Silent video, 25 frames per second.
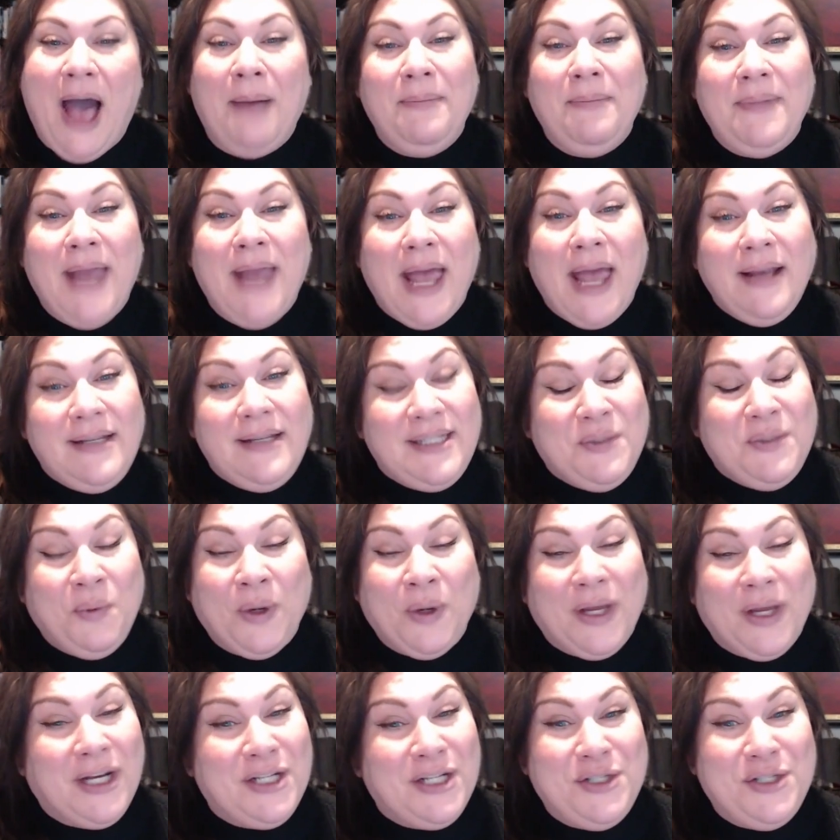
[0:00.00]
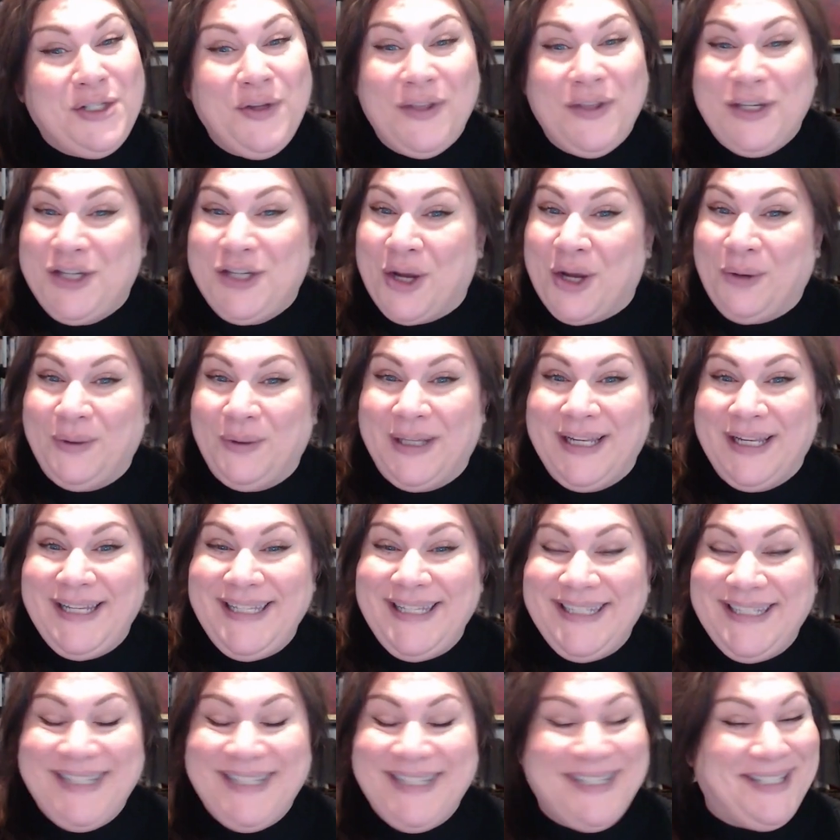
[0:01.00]
Up next, we're going to do the don't
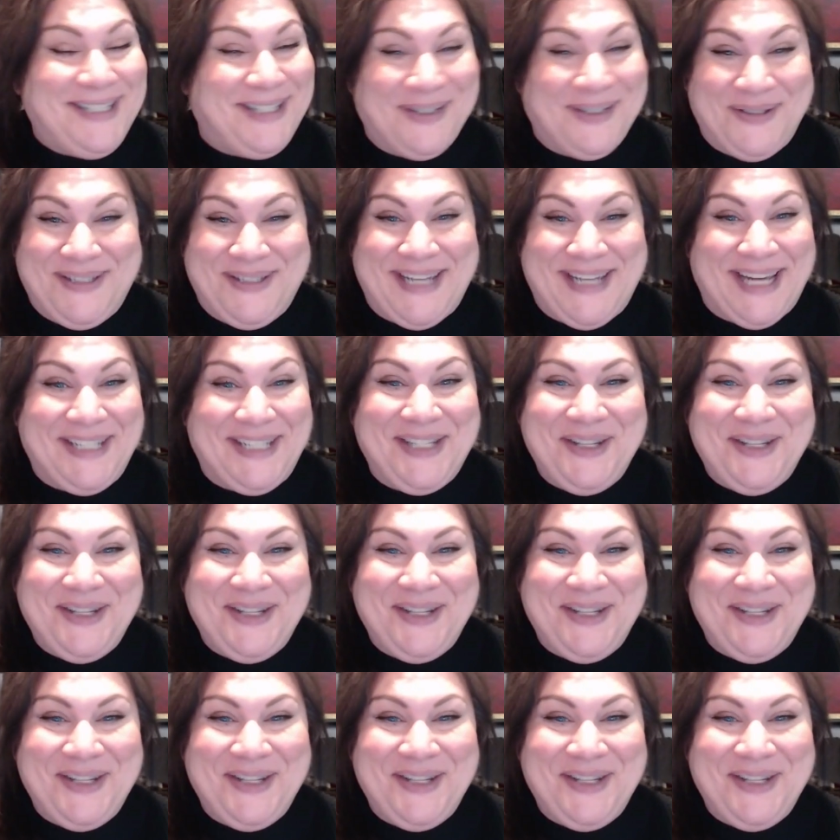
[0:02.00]
list. So